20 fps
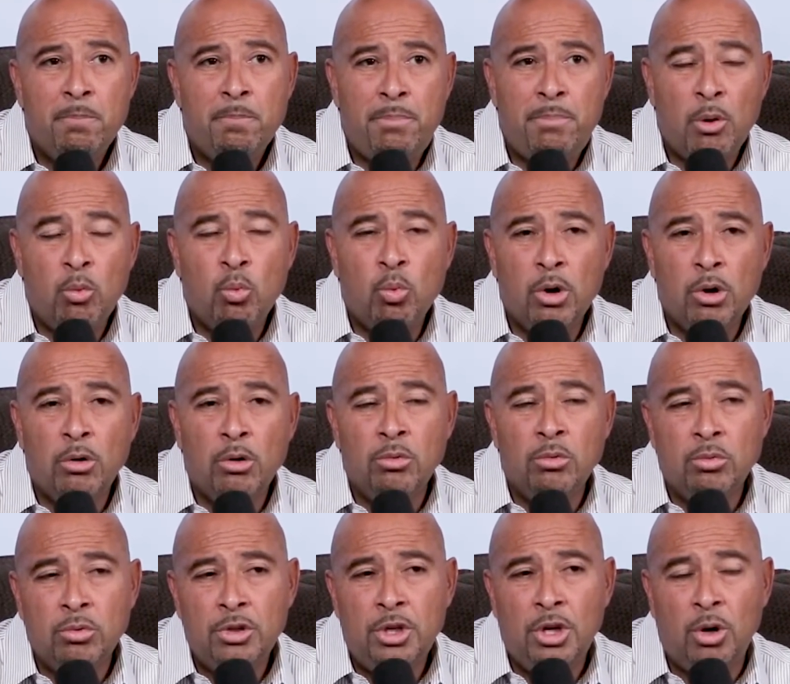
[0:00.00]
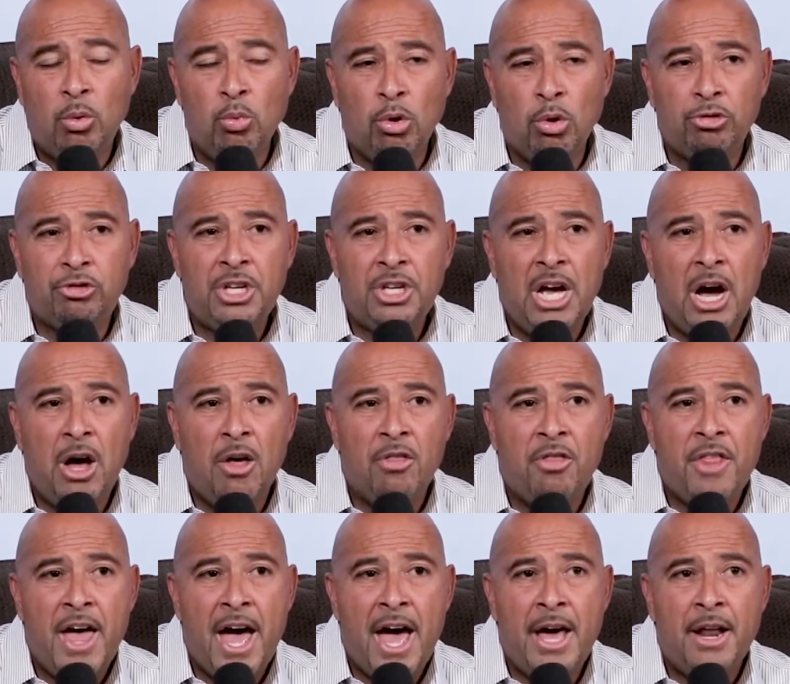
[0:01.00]
but we'll you know we'll see how
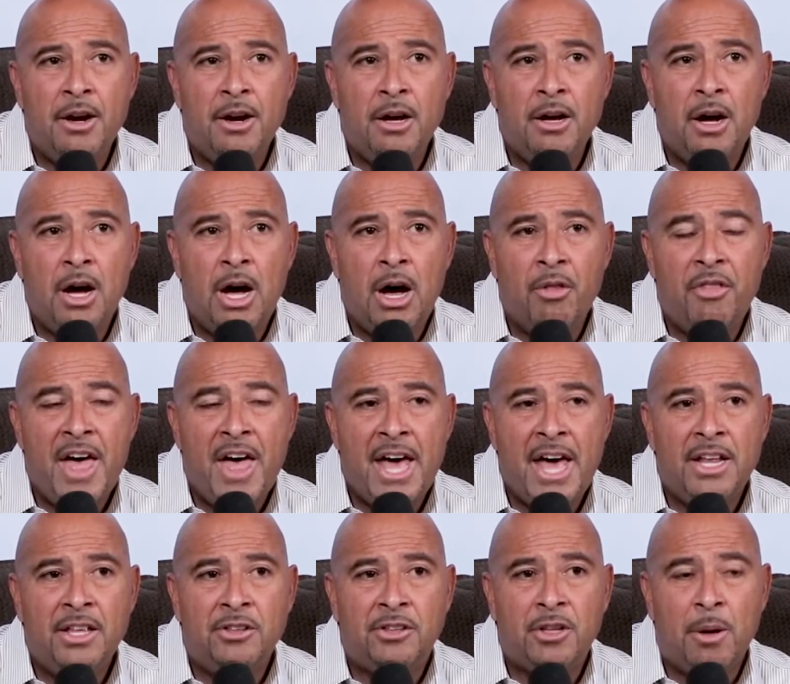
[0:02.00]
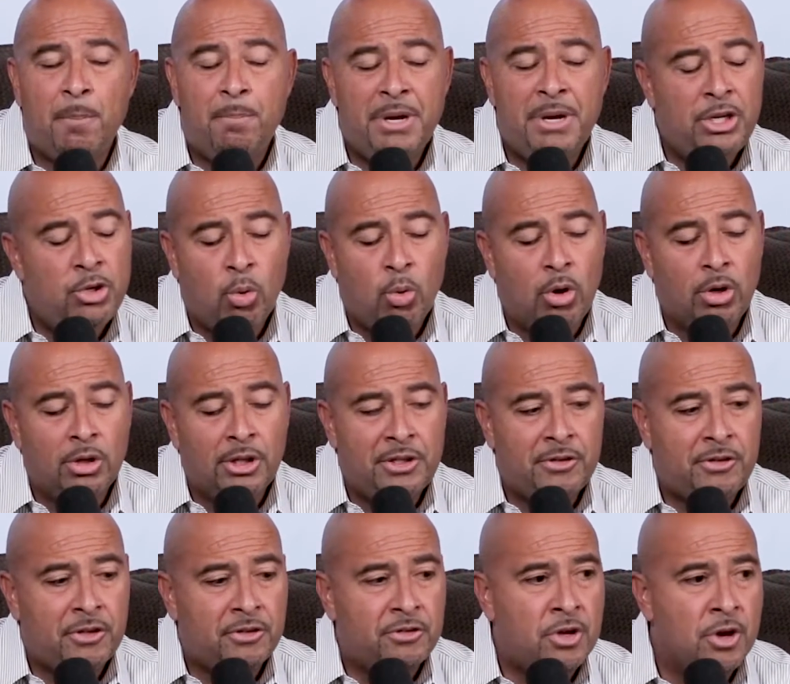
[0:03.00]
that how that ends up being. New Orleans
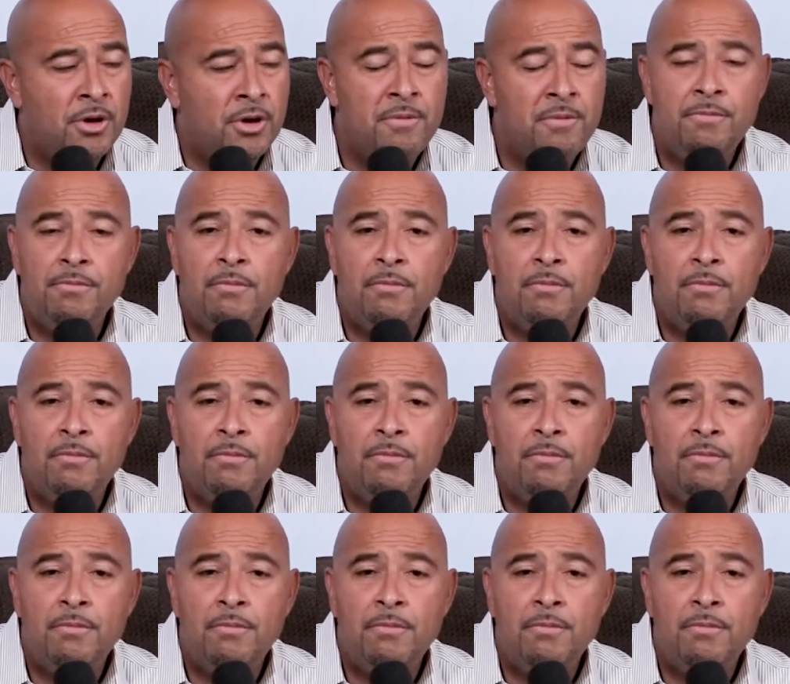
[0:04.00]
is good.